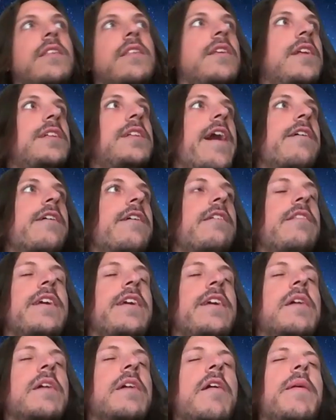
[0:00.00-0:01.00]
sit down and
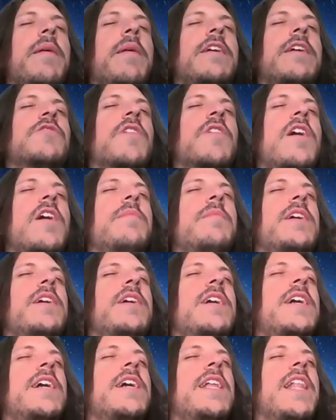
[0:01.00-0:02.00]
think about my
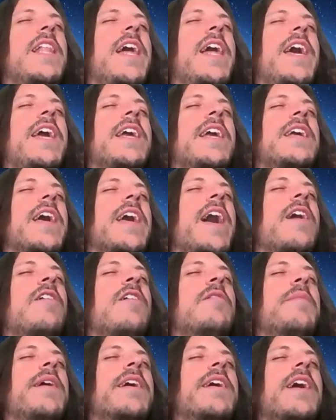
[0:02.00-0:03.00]
trauma and like
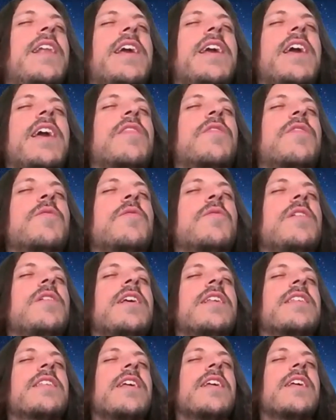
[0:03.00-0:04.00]
how am I going to get through
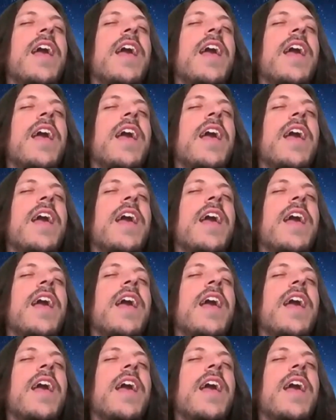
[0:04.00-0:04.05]
this?